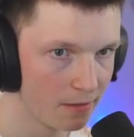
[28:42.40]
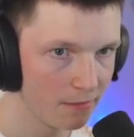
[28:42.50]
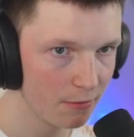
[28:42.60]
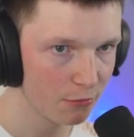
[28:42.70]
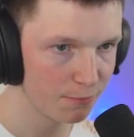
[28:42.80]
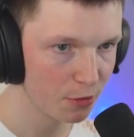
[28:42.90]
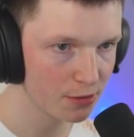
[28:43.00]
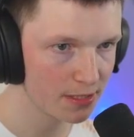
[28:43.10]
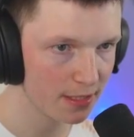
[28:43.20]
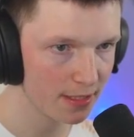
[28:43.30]
Right, we'll below
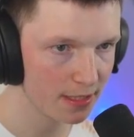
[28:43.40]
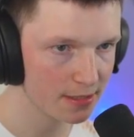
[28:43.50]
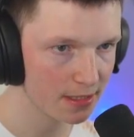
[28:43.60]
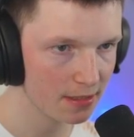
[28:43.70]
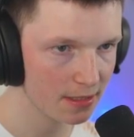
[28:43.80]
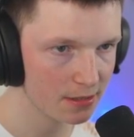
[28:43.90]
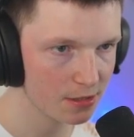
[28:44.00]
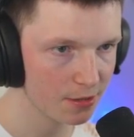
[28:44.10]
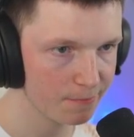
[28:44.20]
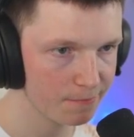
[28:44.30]
10K, let's get the lights
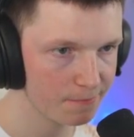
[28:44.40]
on.